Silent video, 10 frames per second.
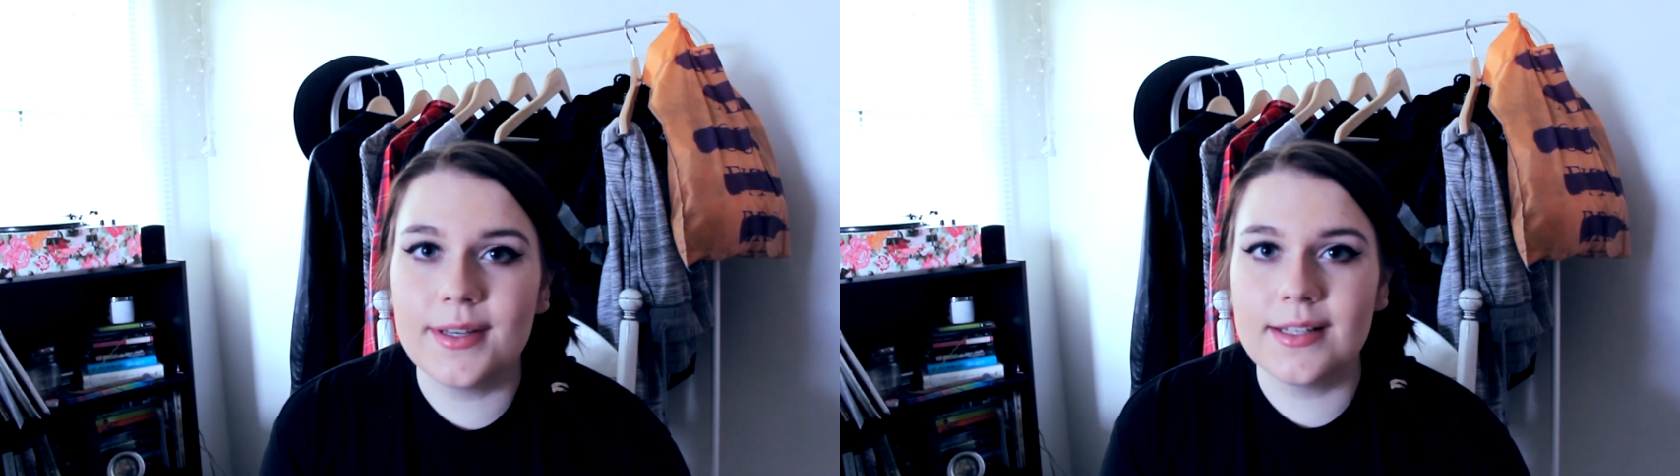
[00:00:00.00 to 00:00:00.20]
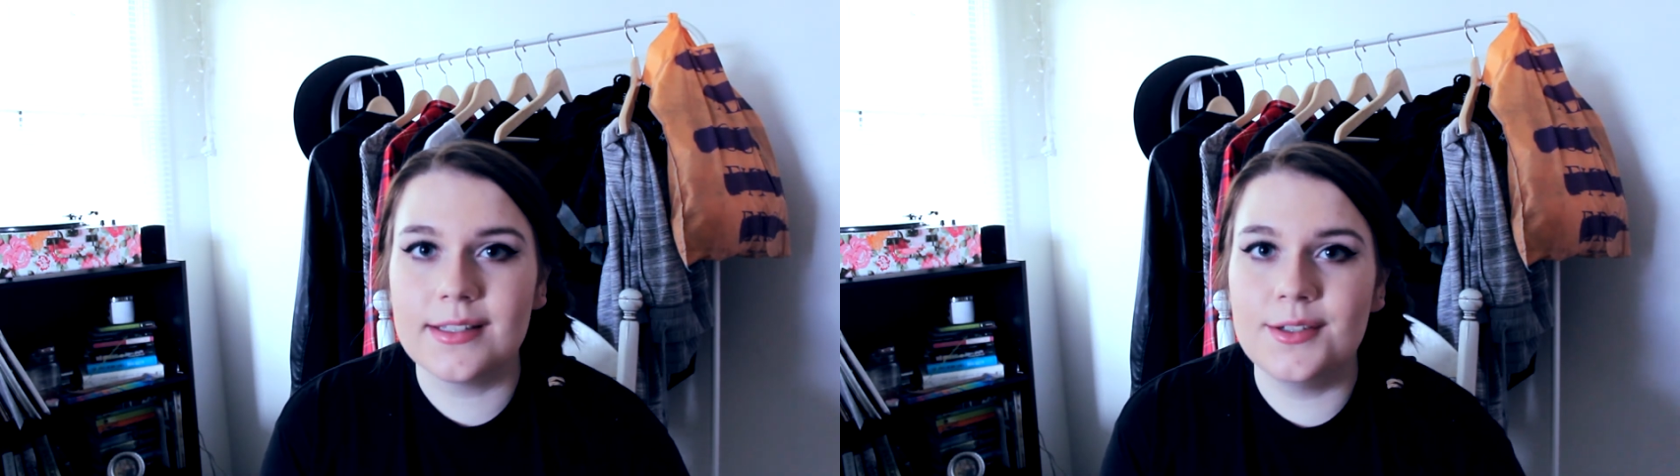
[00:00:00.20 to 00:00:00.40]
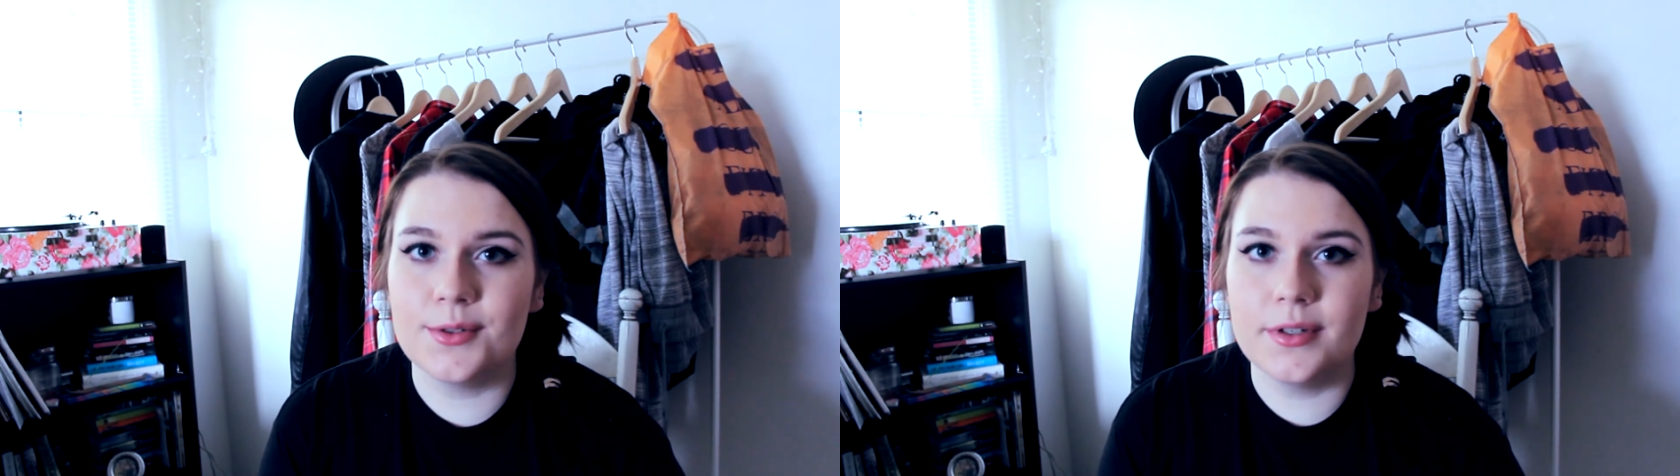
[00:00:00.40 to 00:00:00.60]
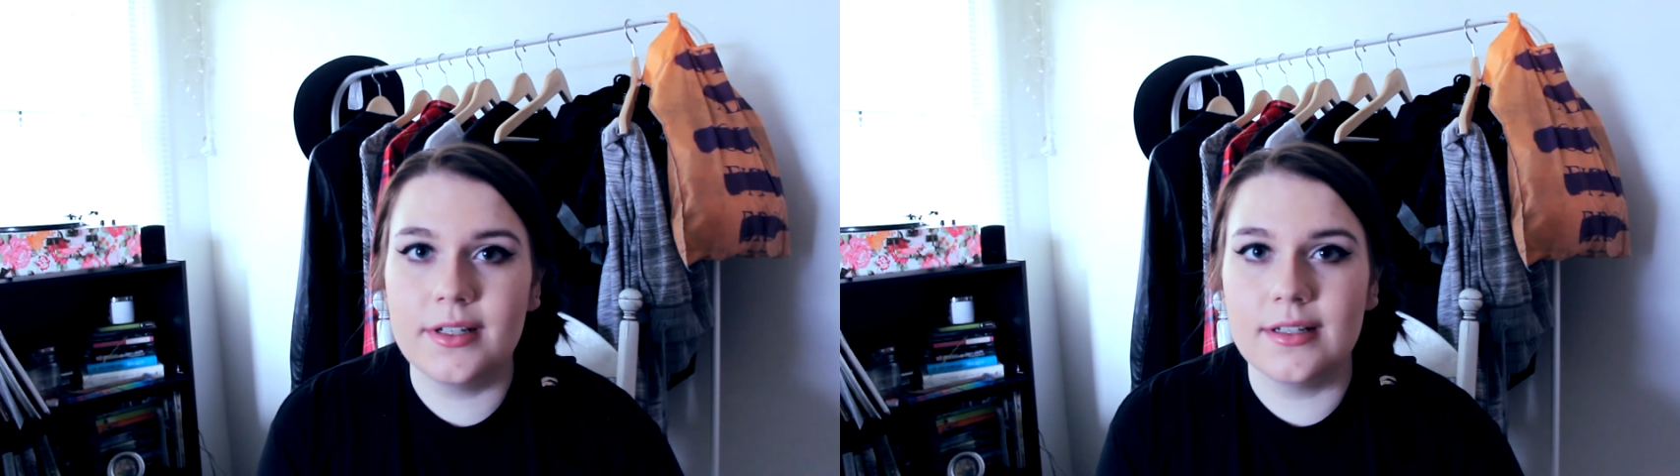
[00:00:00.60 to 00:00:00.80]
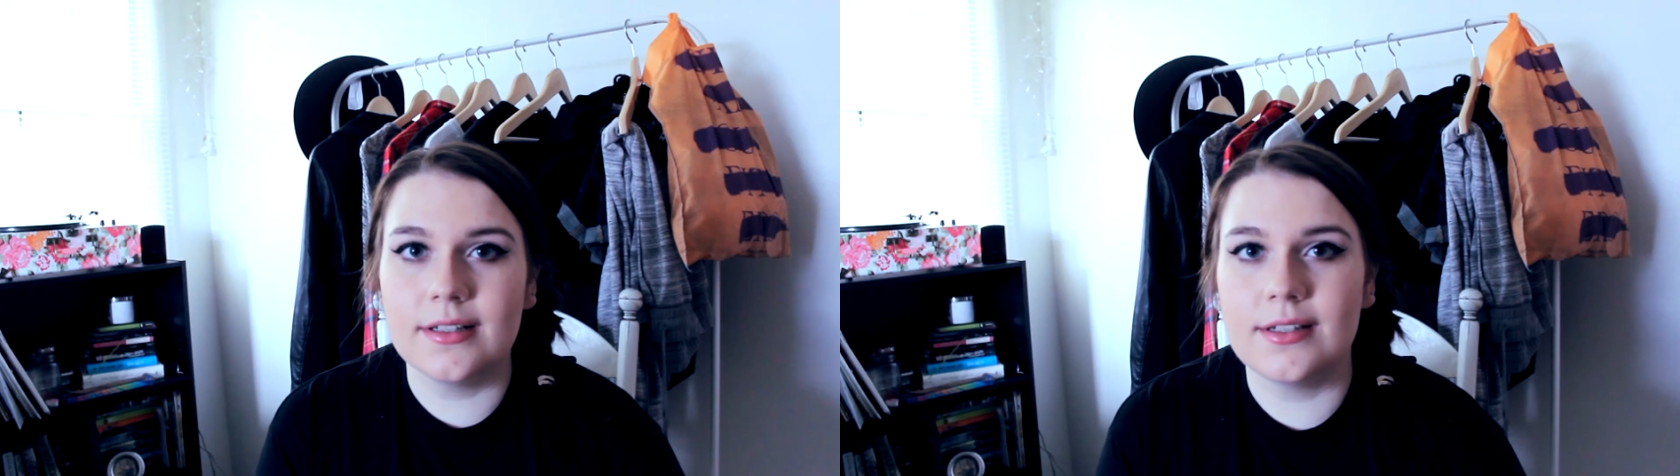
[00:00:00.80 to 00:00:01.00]
guys
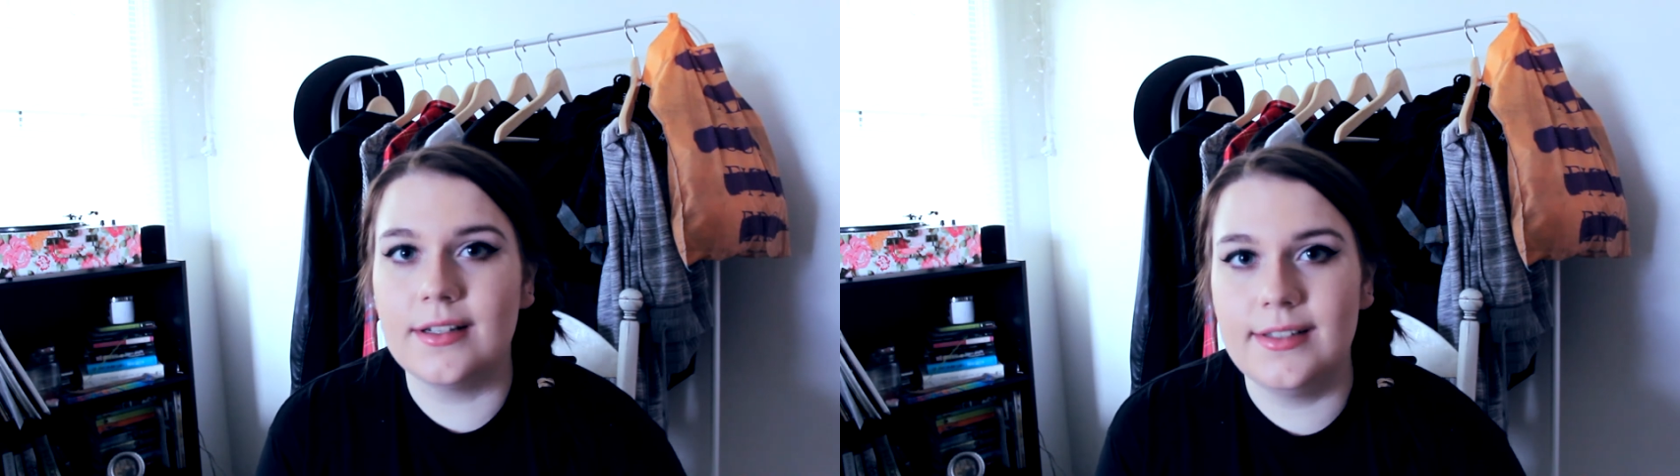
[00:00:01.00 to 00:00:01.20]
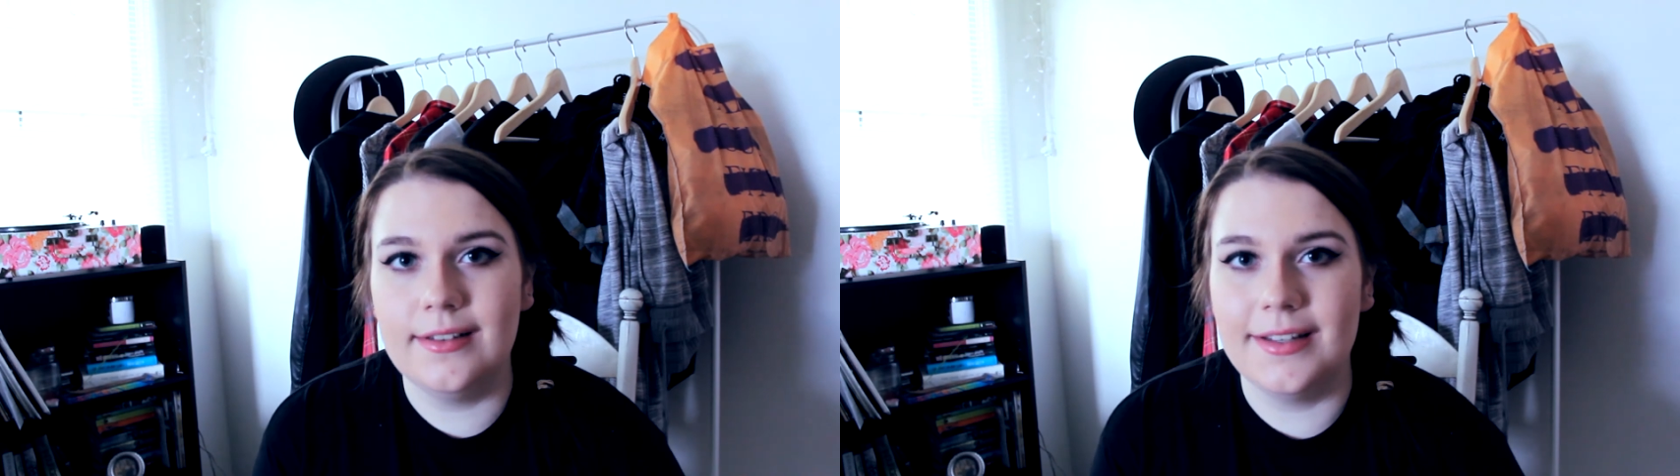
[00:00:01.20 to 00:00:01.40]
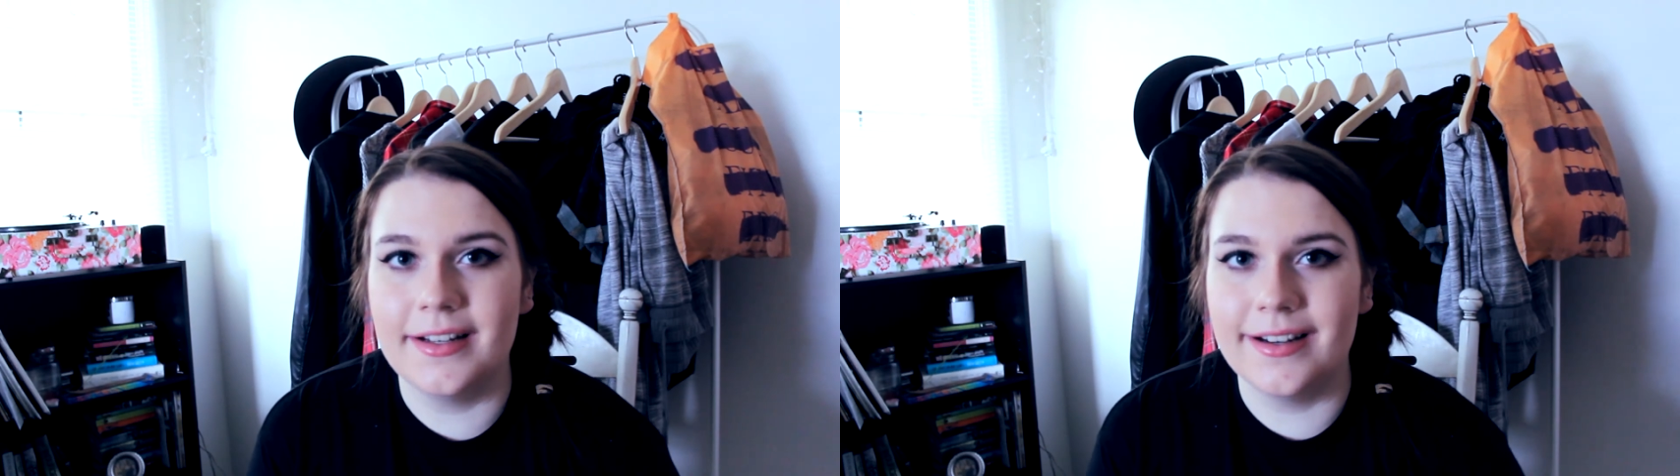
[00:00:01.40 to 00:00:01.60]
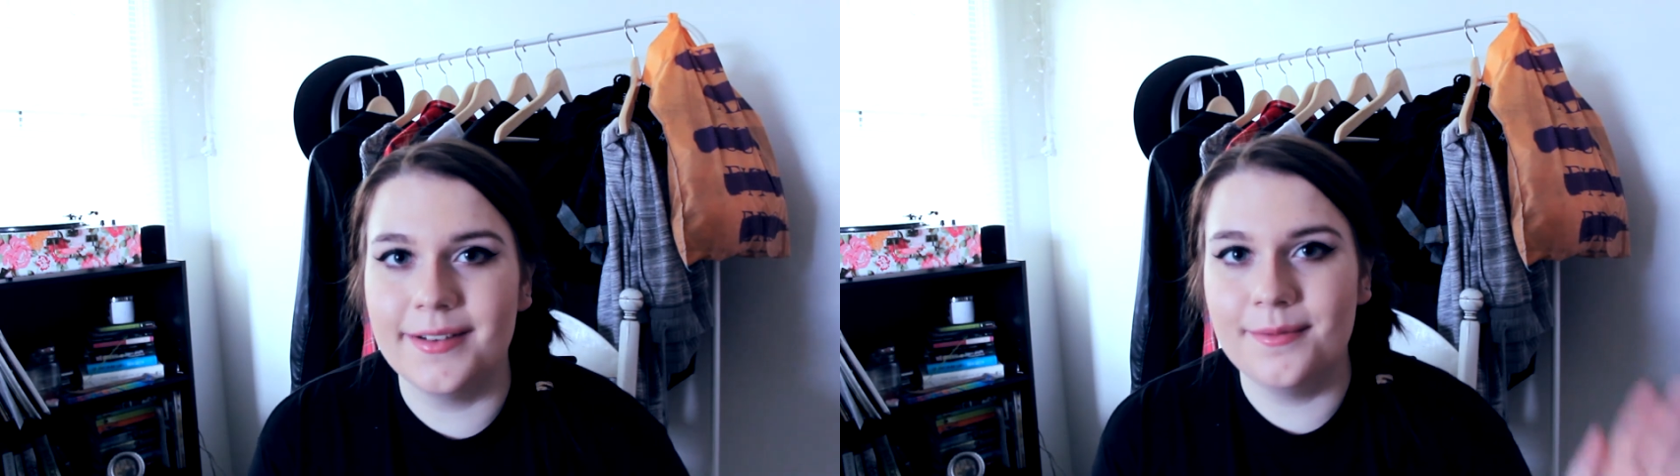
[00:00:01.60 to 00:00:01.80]
enjoyed, and I'll talk to you later.